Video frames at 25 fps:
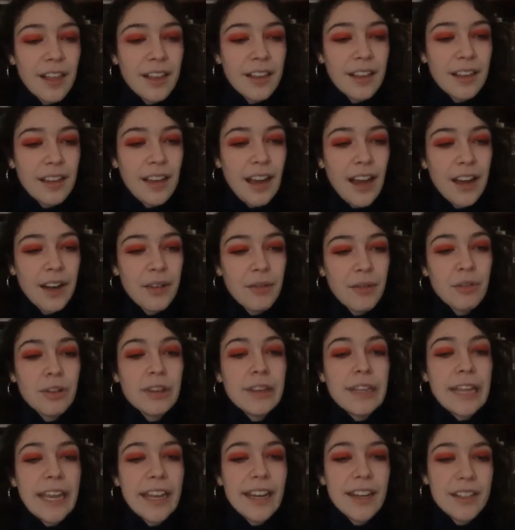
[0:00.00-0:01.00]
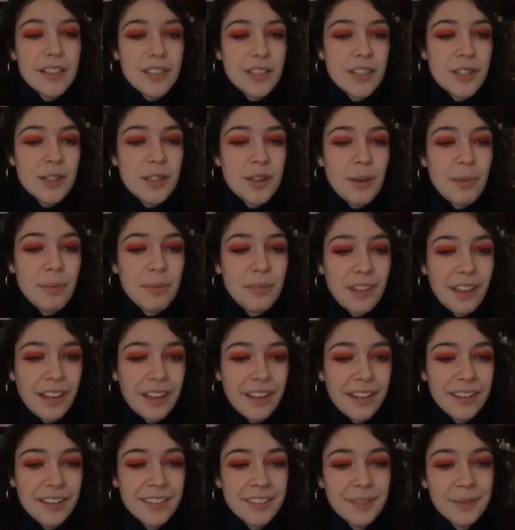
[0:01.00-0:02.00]
kind of relate it to
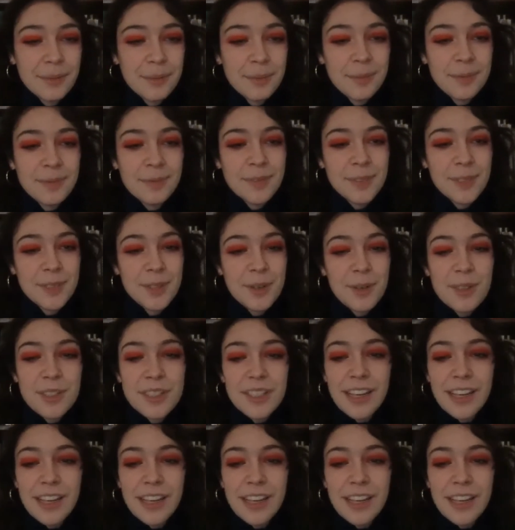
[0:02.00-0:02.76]
something. So it's a